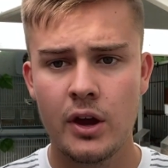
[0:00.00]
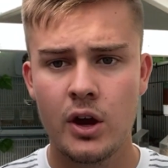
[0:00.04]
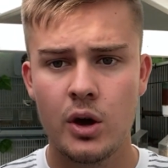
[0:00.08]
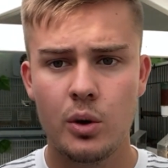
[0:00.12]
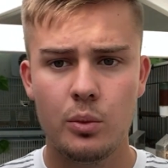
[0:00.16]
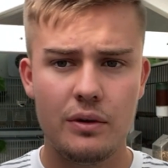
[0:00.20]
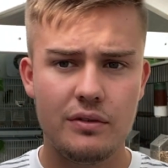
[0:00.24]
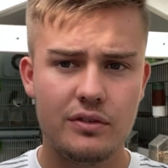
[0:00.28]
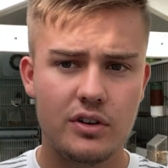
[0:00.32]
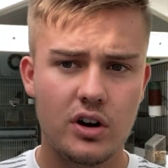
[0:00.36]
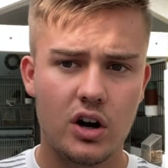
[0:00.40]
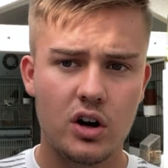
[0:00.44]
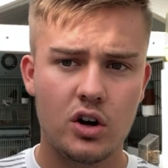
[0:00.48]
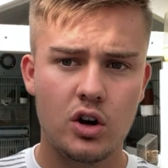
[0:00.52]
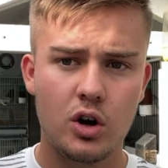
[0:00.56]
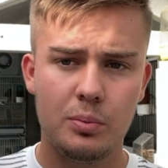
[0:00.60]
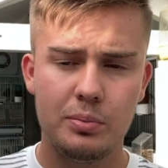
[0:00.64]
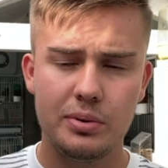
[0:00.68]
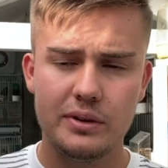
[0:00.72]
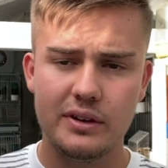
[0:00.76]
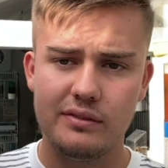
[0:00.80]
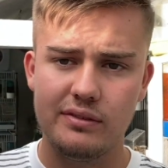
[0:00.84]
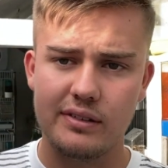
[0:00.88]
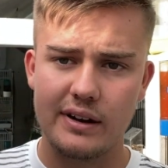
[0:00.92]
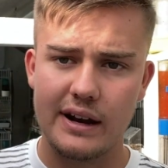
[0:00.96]
We've got a couple
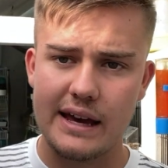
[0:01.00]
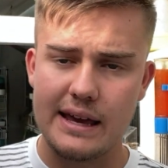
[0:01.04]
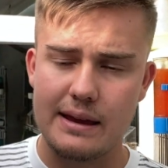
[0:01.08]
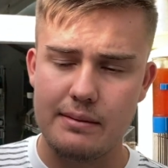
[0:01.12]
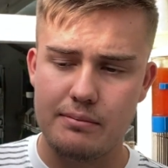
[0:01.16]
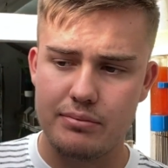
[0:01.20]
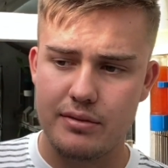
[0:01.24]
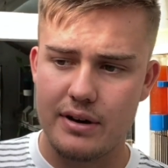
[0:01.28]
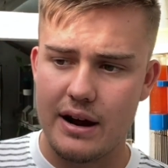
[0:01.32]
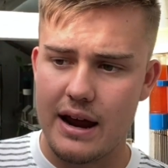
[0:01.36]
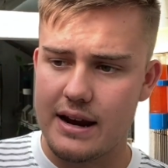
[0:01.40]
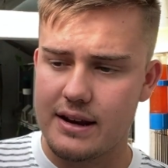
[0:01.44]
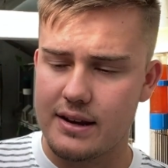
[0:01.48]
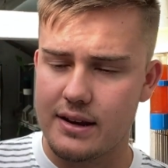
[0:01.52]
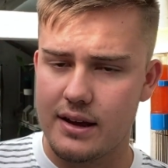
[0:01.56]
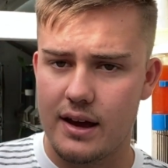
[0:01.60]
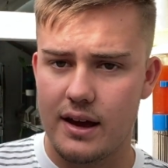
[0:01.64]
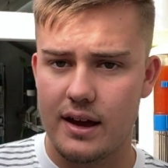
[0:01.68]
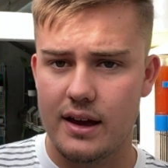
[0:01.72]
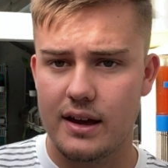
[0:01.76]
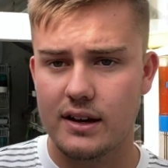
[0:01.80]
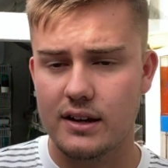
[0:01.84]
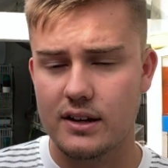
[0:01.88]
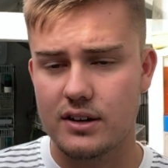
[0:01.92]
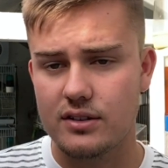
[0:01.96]
of late
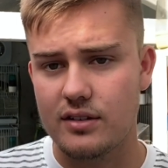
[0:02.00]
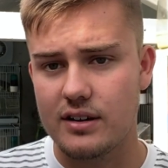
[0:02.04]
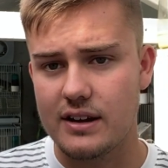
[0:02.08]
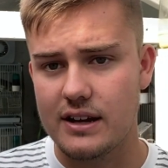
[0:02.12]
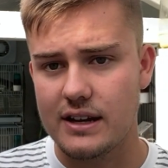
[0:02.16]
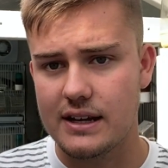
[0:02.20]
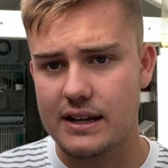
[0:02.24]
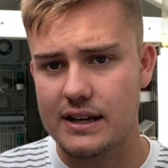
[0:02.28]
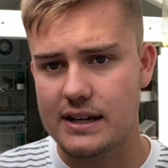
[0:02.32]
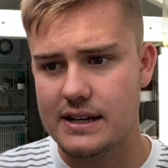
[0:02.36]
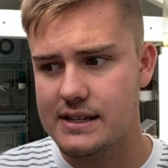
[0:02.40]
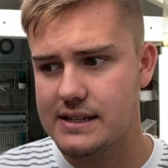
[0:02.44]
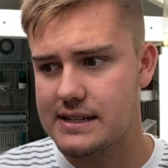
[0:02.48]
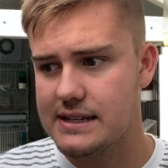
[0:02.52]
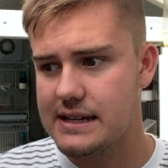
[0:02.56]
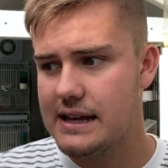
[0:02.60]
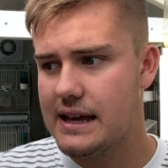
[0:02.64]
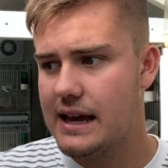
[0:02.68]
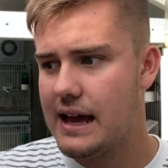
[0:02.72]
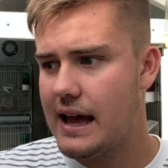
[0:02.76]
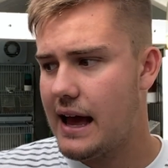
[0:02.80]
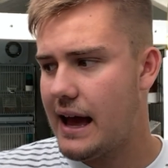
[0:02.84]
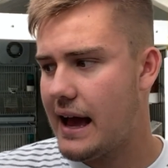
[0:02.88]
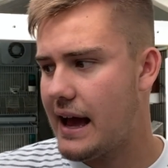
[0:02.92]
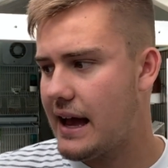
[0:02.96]
bred greenies
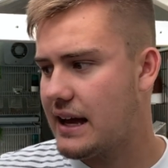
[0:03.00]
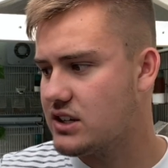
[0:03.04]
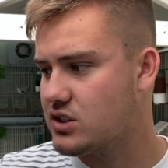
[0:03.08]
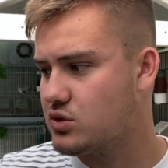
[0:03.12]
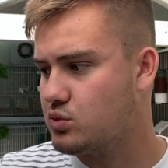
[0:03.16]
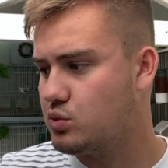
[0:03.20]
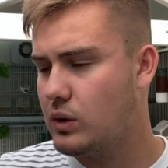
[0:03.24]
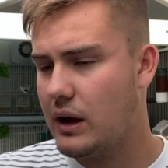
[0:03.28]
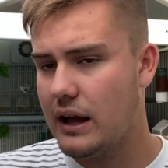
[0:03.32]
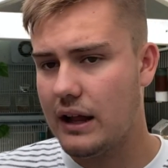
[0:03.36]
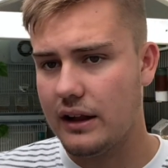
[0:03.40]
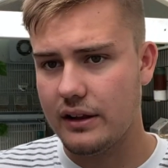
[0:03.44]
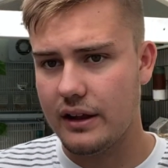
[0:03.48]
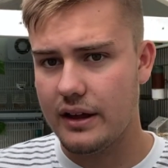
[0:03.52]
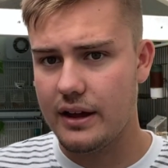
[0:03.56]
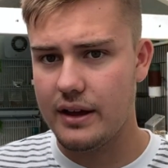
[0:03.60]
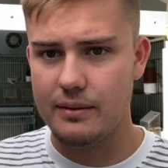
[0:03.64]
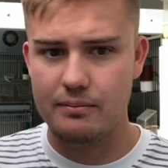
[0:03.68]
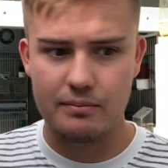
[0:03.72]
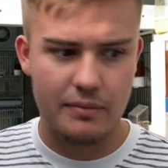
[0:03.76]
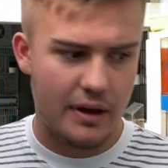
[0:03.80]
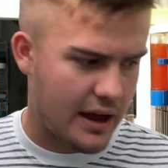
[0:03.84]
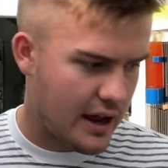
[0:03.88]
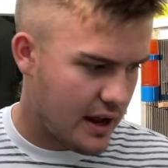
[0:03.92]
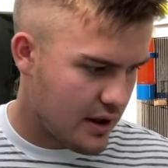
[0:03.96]
as well,
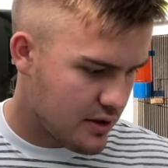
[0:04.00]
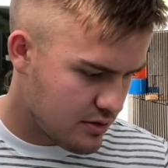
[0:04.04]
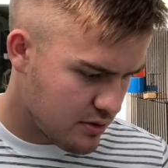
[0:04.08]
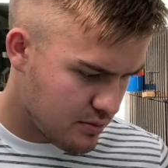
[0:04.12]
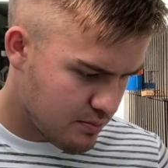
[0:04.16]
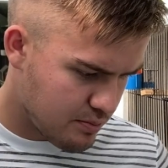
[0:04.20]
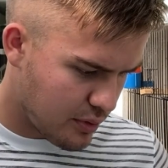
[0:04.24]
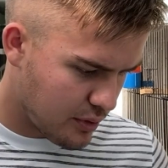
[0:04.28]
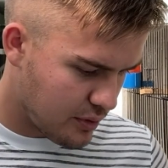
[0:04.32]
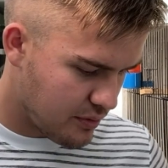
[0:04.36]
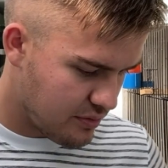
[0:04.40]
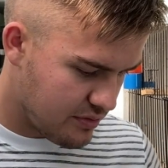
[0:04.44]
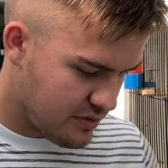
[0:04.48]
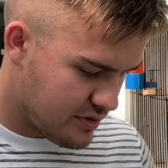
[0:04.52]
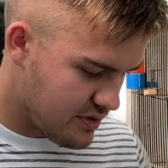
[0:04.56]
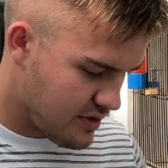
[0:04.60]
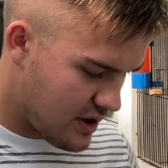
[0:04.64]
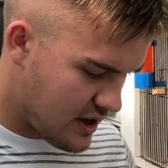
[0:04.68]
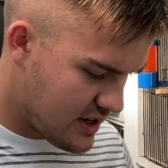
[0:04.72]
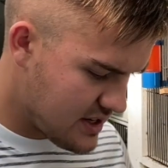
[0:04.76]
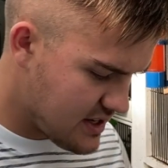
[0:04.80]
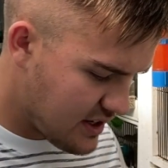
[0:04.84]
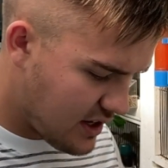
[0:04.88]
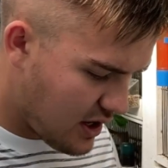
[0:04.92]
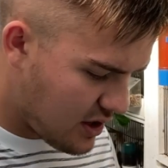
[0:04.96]
but
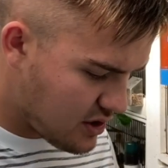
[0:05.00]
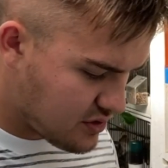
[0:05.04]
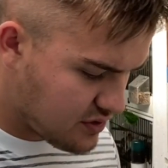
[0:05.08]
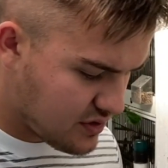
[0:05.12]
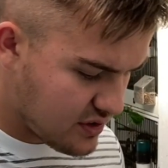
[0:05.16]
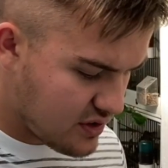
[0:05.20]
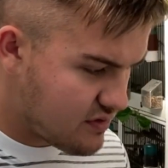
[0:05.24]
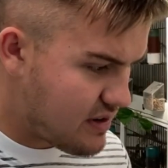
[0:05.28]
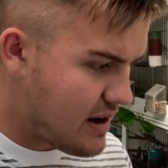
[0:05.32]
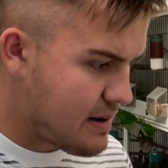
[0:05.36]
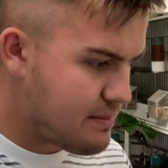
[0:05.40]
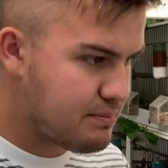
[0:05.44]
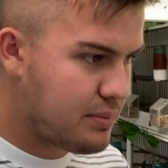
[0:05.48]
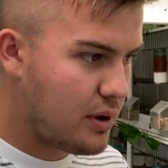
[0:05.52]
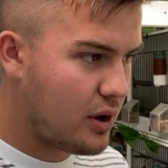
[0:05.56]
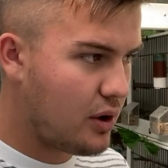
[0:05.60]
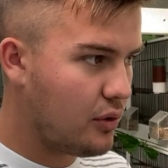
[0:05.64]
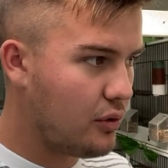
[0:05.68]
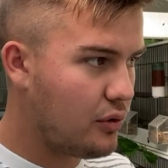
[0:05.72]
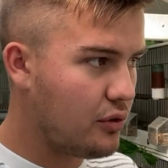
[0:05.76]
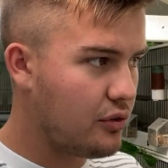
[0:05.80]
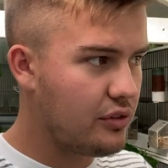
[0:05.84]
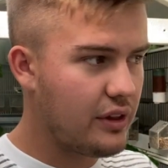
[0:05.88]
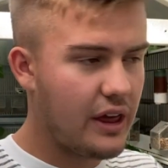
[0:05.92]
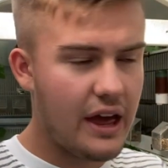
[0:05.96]
as it goes for the red
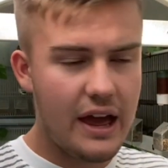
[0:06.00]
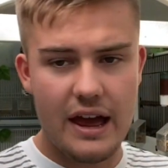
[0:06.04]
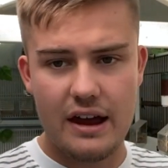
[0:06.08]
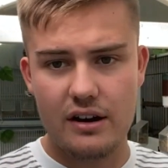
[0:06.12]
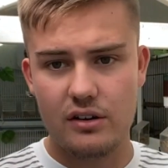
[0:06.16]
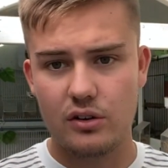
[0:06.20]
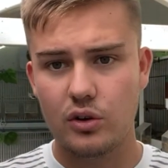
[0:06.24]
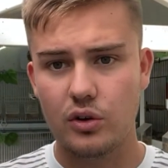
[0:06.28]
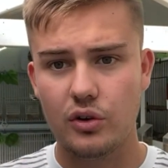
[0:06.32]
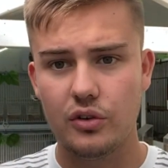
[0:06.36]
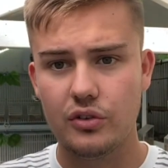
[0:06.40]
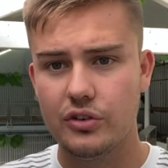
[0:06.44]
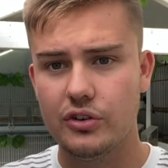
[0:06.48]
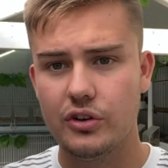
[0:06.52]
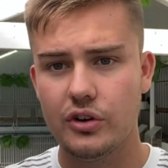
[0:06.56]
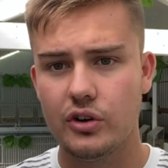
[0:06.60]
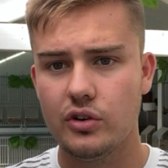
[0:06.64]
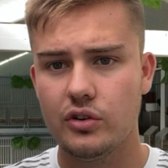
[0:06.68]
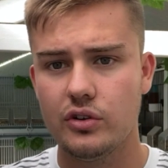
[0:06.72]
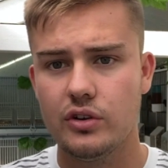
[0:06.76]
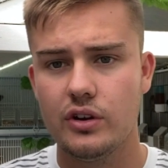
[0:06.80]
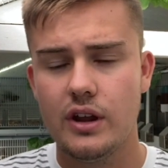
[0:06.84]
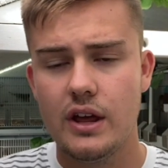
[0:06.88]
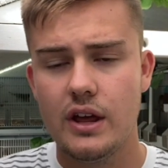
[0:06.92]
poles, they're all done.